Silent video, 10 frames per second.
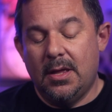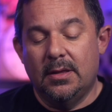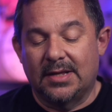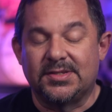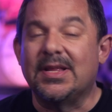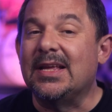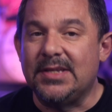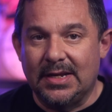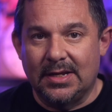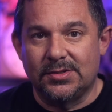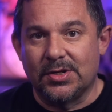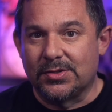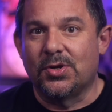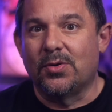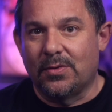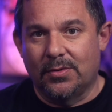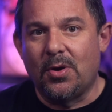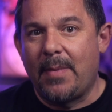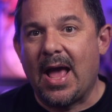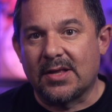That's 19 inches. You're
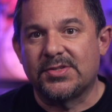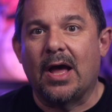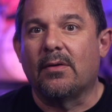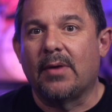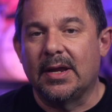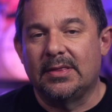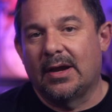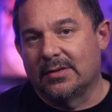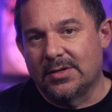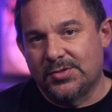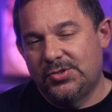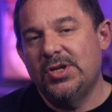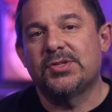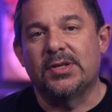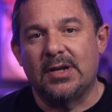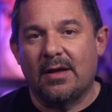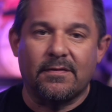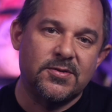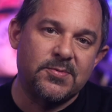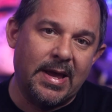maxed out right there. There's just
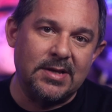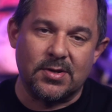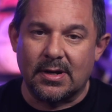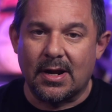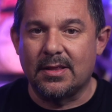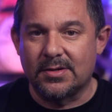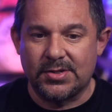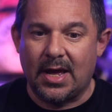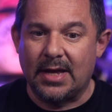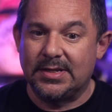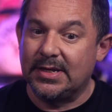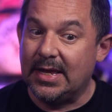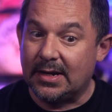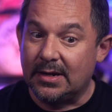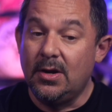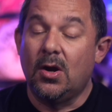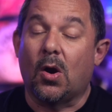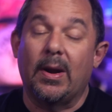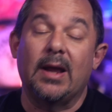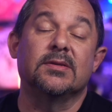enough space on either side to get
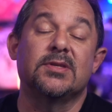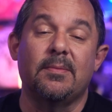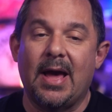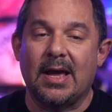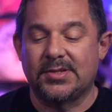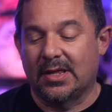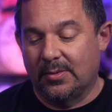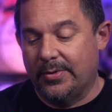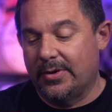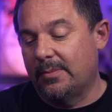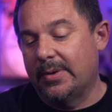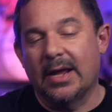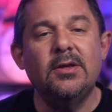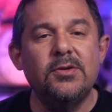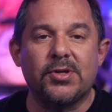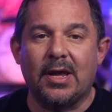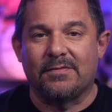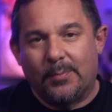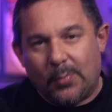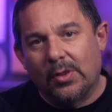around to the back side of the printer, but I usually have
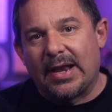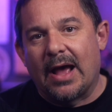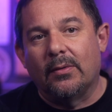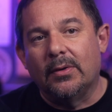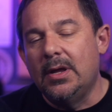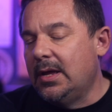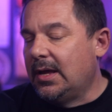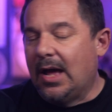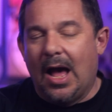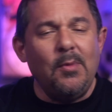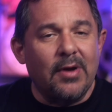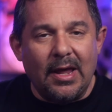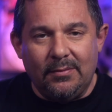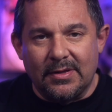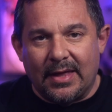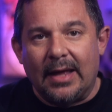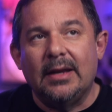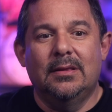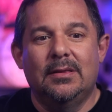to pull it out. I'm okay with that.